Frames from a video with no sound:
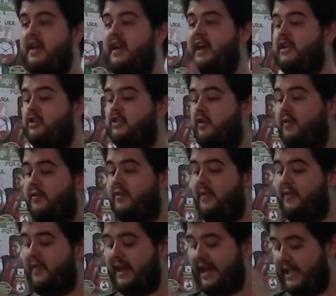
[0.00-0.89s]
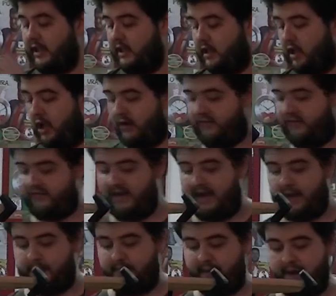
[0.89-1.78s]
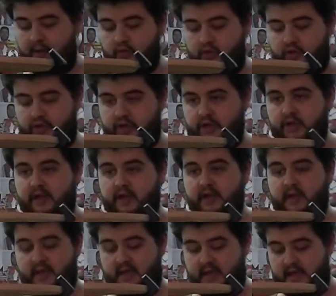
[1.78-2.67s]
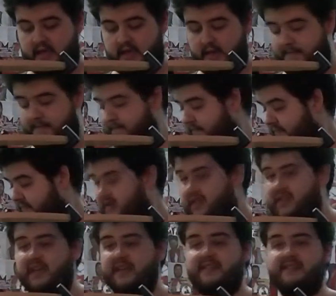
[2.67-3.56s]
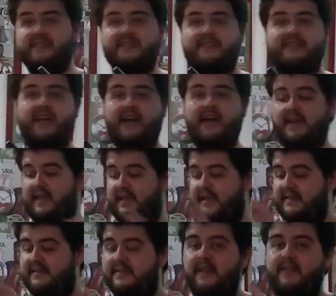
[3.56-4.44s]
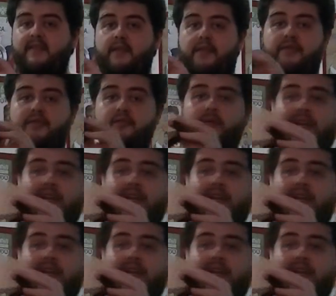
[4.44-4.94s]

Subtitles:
And something that I love about this stand is that the 3